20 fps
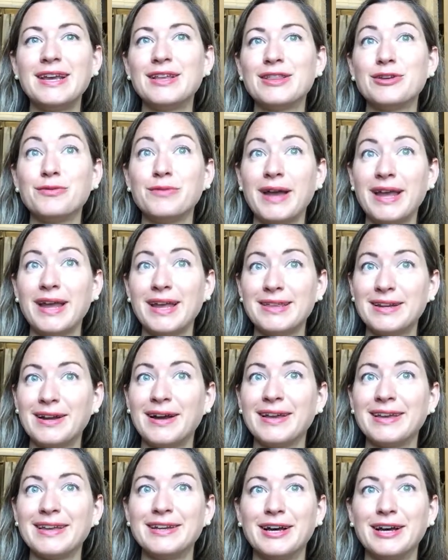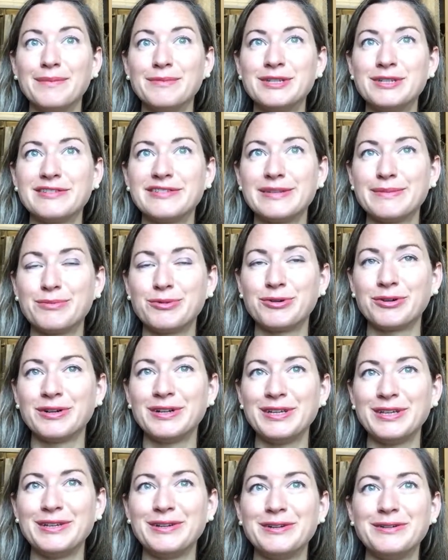the way that I can help to
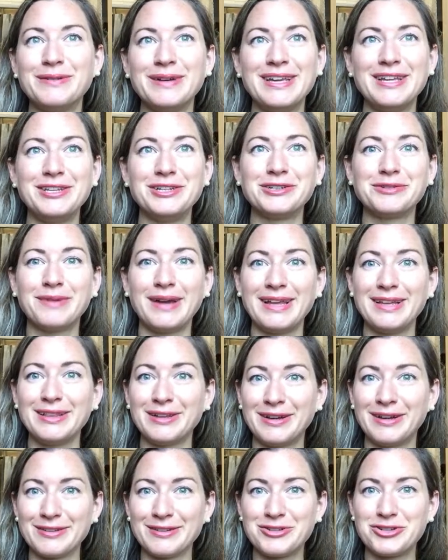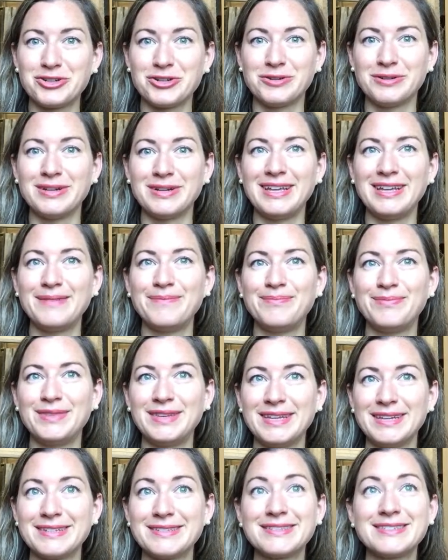support you in your weight loss journey
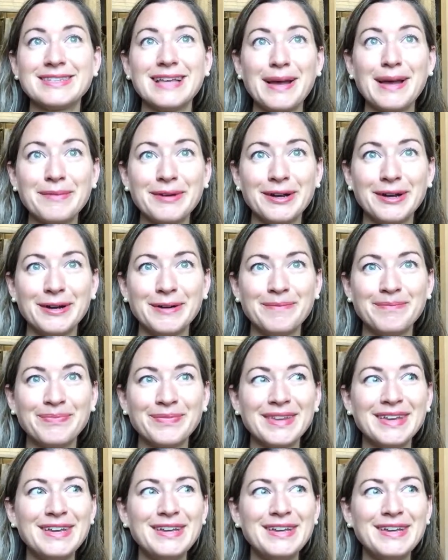this summer.